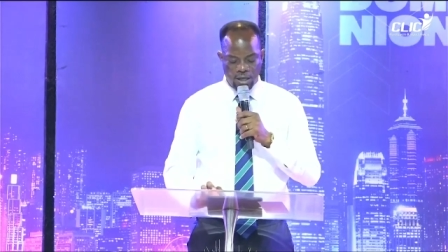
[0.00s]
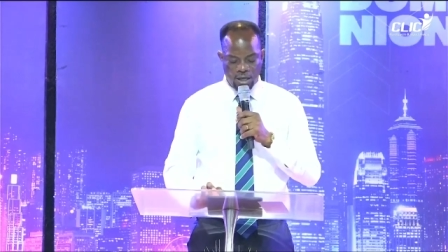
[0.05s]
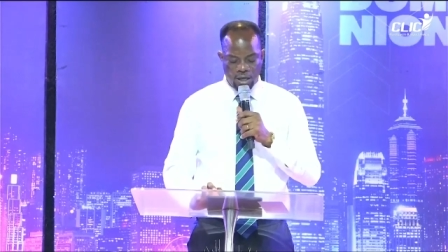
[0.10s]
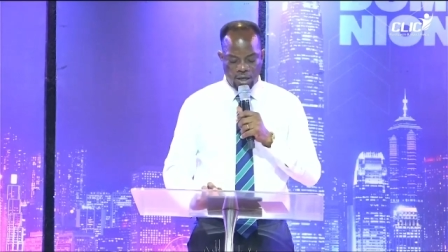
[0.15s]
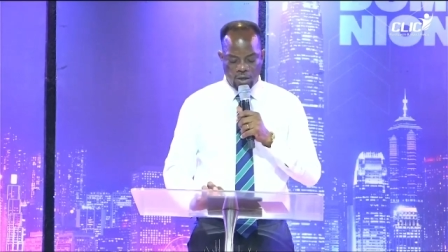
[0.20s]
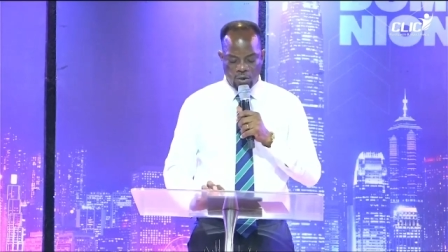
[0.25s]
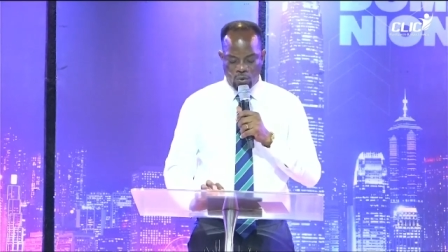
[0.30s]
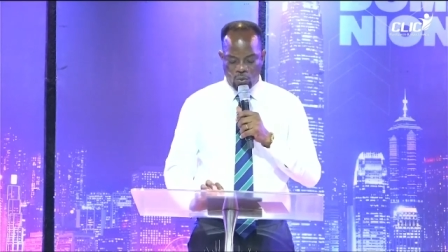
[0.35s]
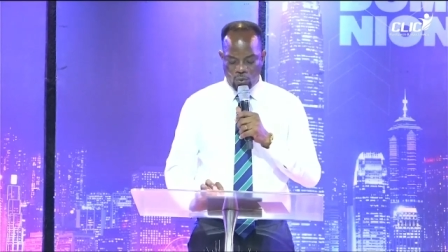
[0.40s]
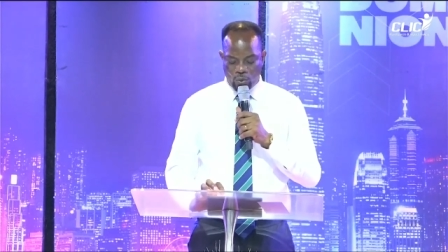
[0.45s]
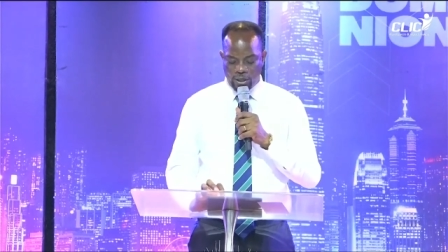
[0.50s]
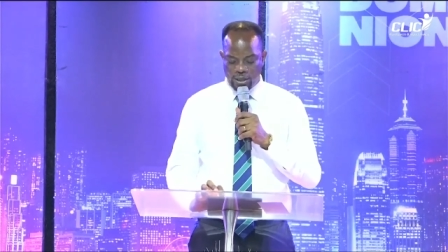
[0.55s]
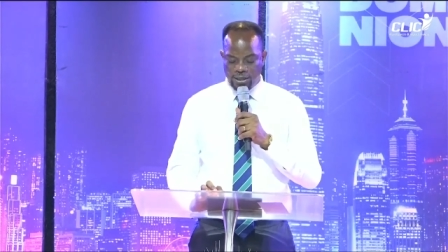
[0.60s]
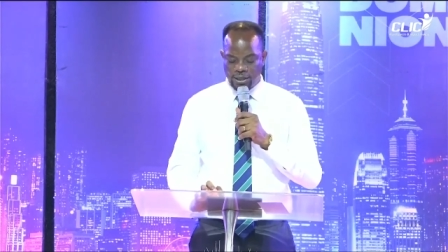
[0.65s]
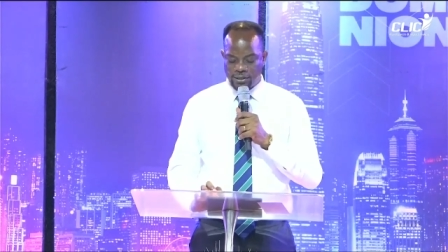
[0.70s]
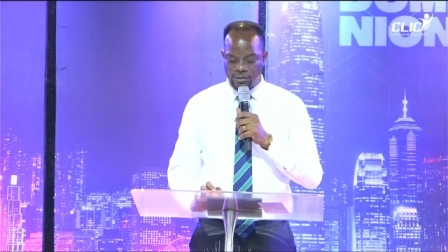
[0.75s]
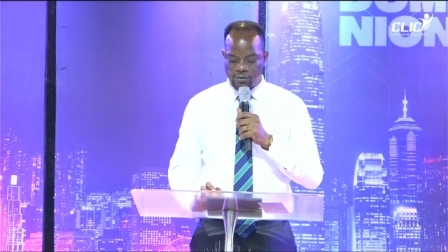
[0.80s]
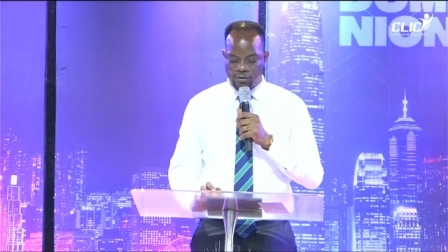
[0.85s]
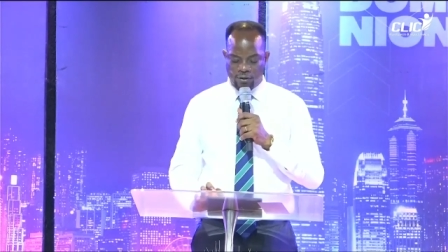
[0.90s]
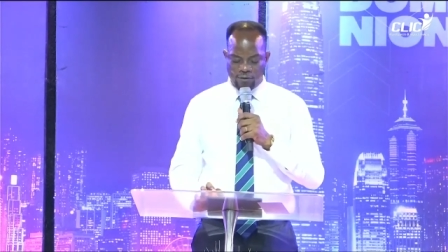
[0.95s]
We
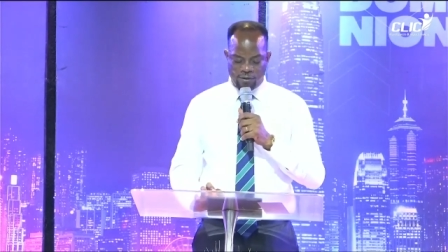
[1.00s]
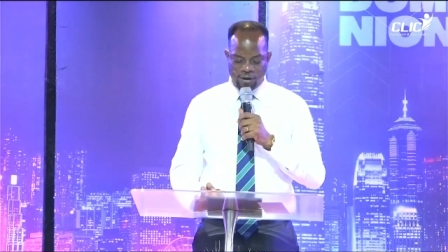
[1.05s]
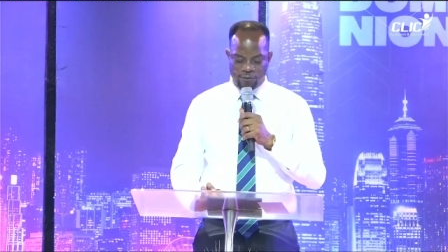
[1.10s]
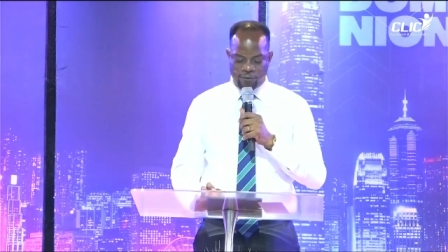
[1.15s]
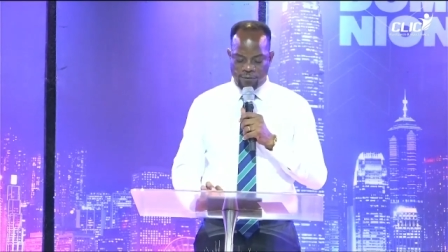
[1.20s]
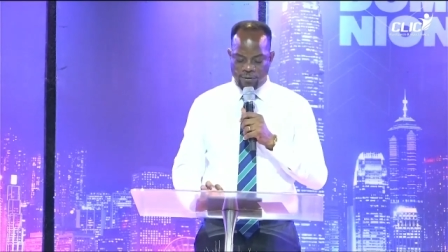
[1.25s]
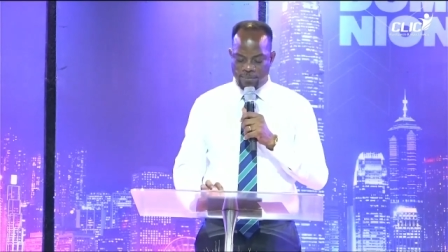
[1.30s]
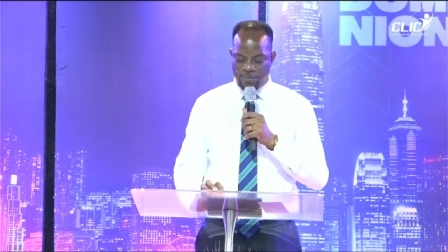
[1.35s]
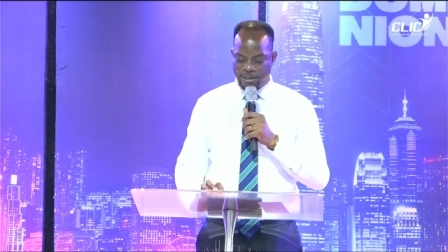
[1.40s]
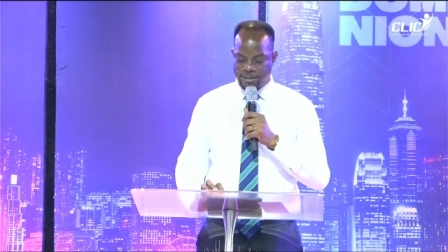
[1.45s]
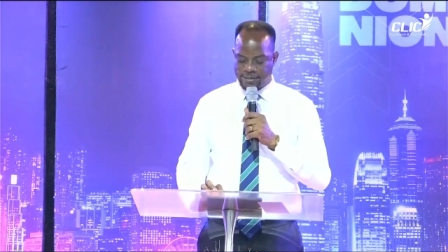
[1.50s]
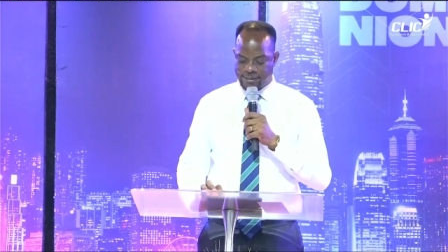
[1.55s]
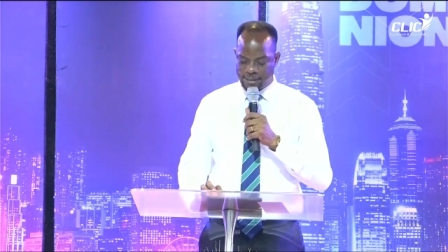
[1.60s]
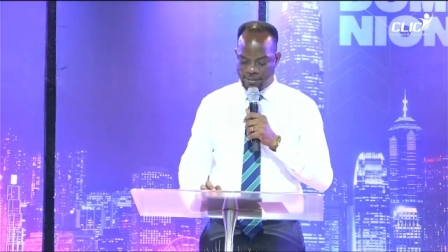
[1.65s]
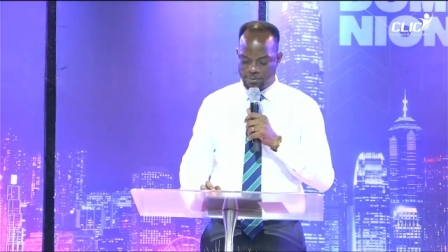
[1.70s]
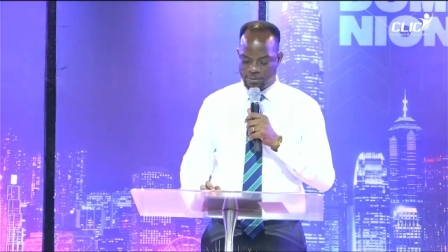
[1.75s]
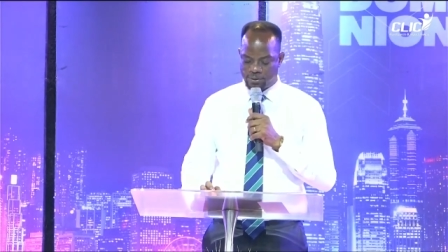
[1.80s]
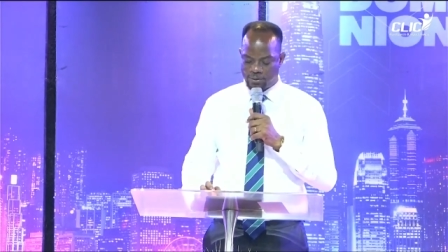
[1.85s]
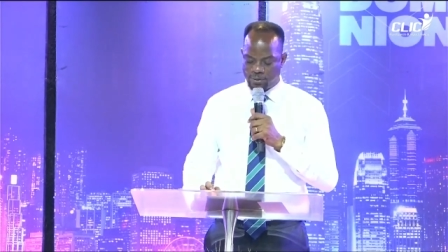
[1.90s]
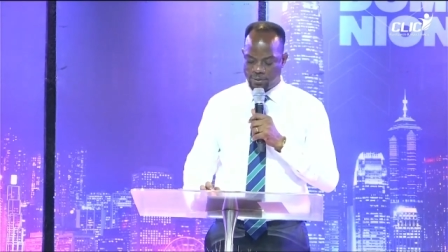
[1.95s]
discover from the
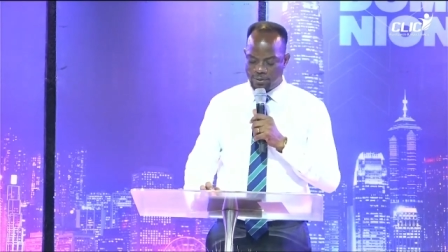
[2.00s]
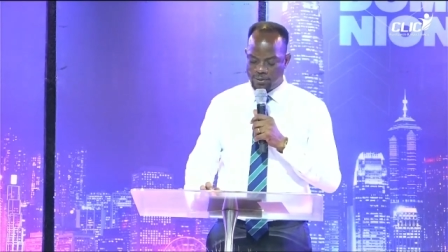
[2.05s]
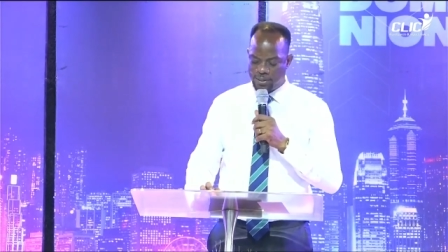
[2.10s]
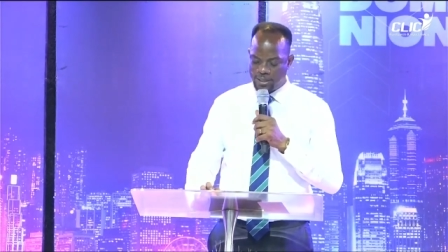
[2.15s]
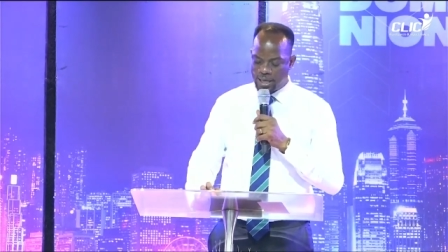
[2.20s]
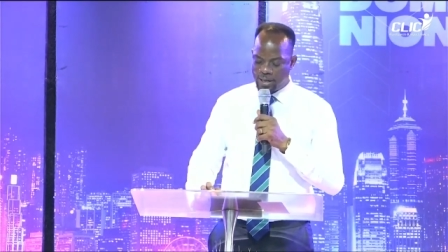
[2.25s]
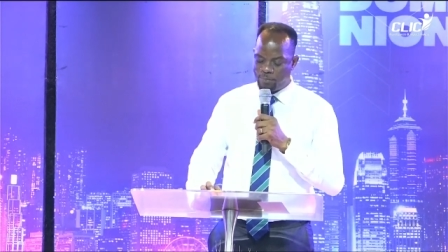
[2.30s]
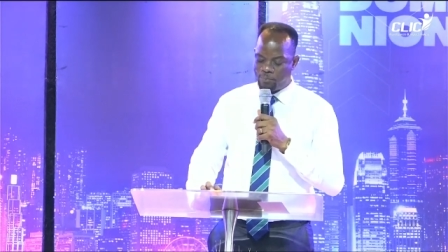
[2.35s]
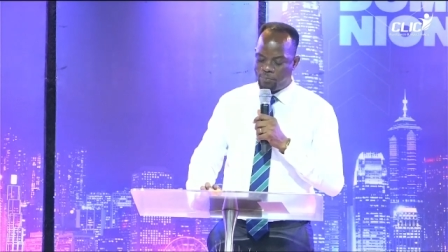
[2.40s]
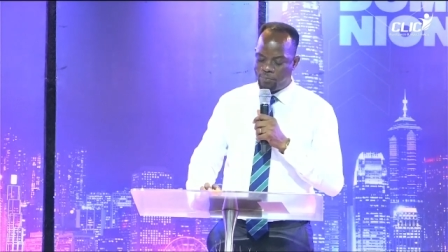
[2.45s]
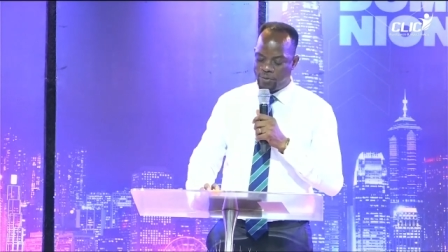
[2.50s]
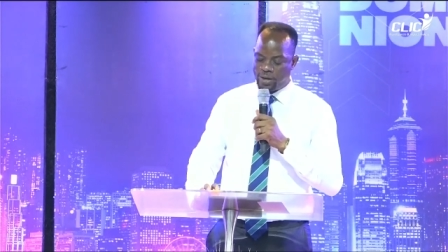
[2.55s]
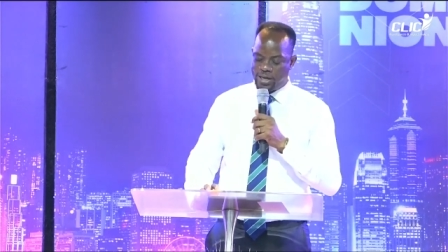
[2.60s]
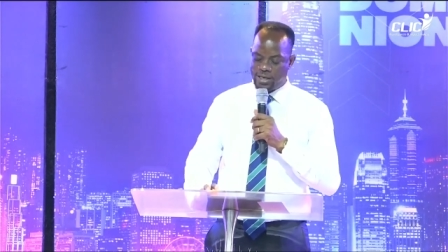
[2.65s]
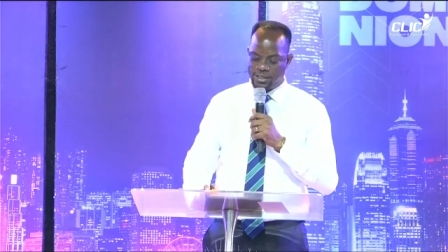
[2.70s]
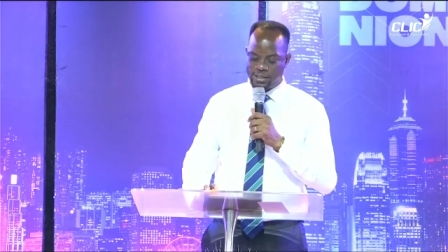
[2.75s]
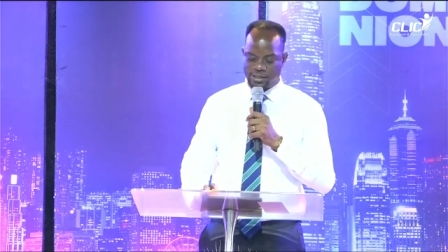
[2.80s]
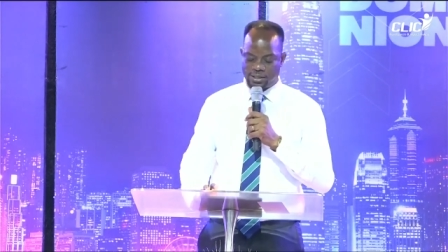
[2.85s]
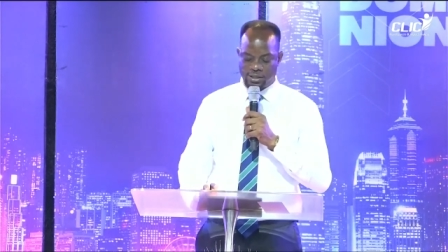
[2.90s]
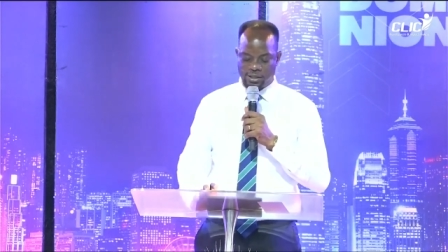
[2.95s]
scripture that
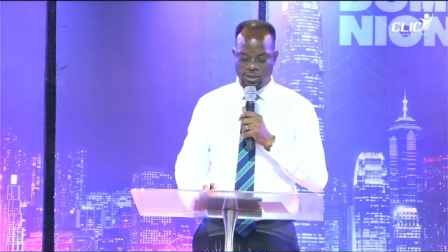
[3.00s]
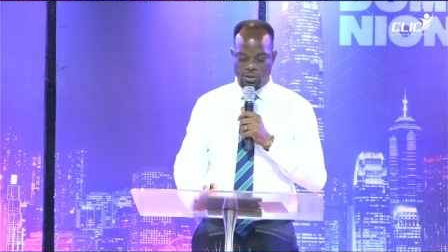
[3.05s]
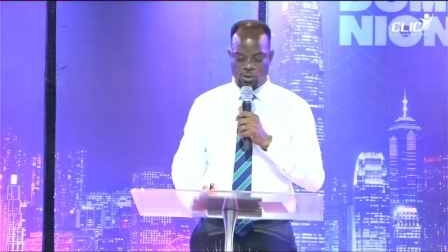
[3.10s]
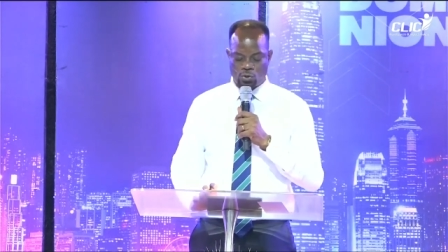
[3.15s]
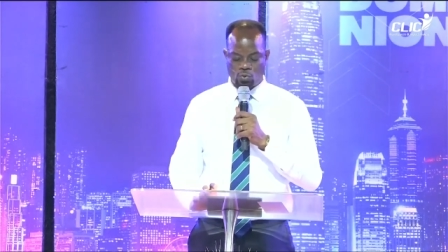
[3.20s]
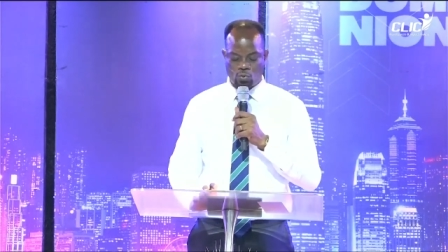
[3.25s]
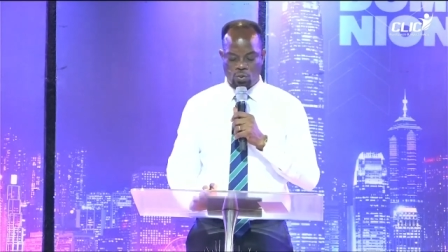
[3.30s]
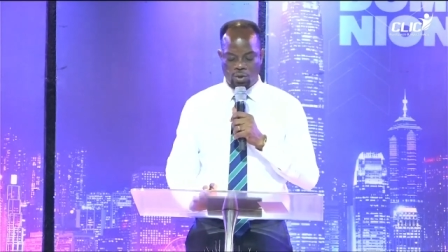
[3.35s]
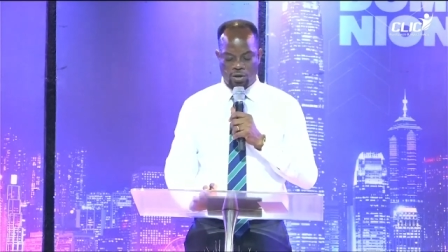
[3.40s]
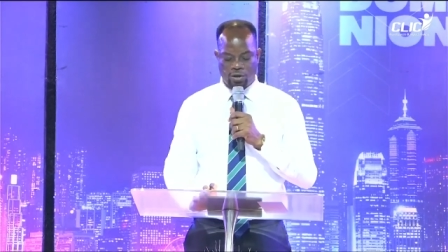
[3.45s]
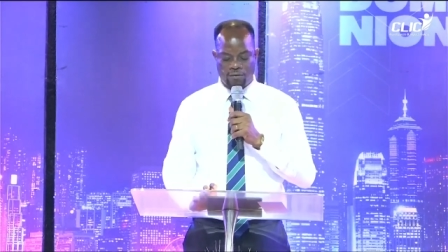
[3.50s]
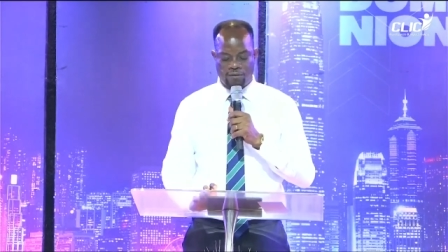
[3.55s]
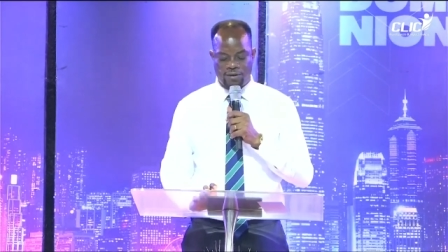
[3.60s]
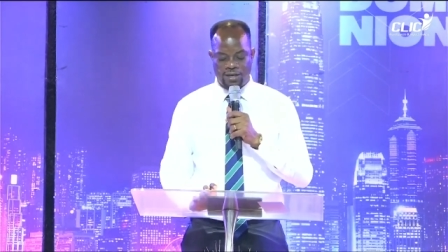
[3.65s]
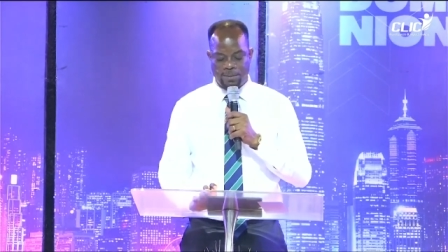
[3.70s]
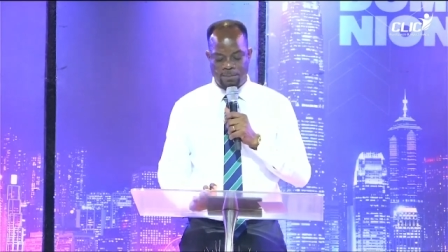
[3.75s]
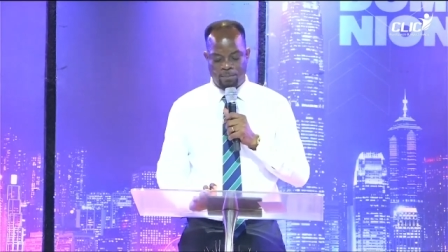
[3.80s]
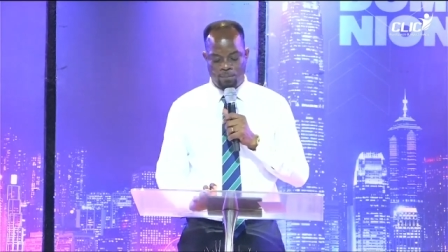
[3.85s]
praise is one of the